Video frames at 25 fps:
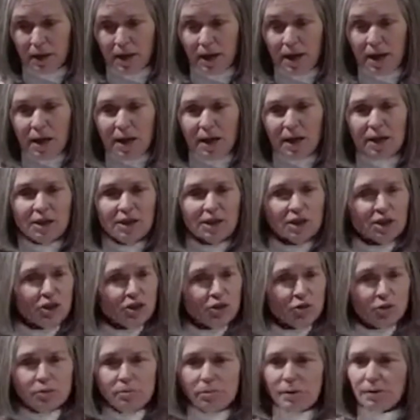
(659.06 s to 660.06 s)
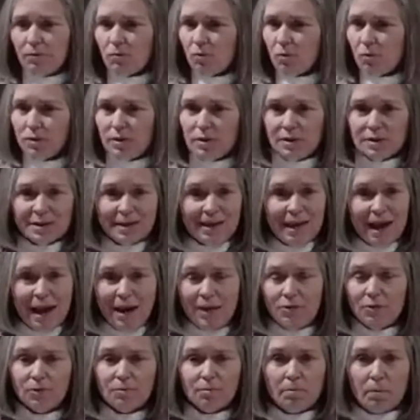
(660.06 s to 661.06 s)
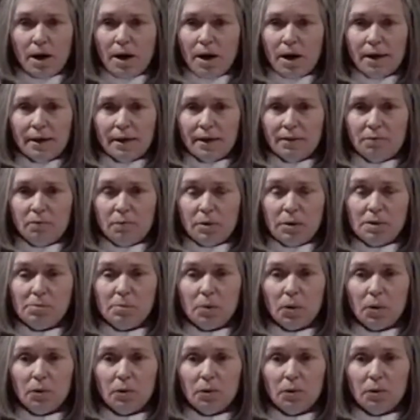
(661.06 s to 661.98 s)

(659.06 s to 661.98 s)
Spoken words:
he stood before this gathered body of people